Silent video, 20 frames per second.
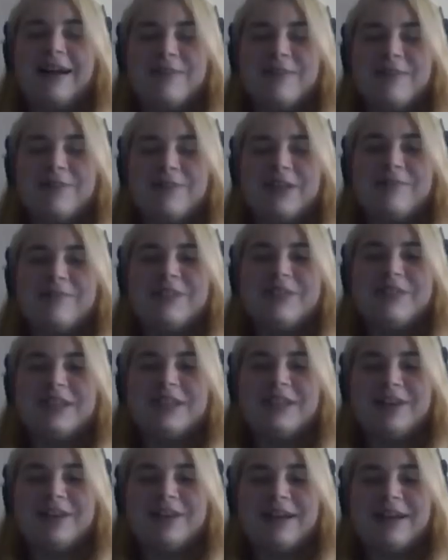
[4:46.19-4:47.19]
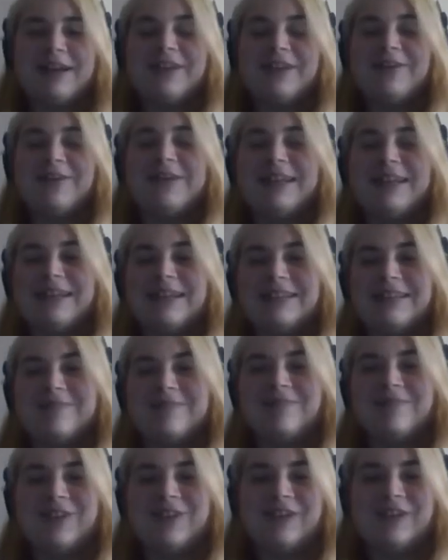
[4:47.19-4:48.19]
I blame Didio. I know he
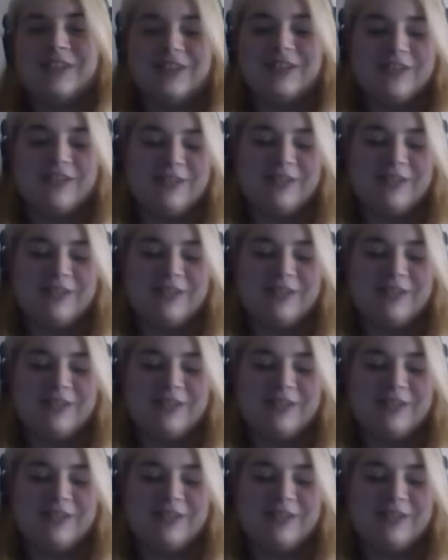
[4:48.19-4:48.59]
has very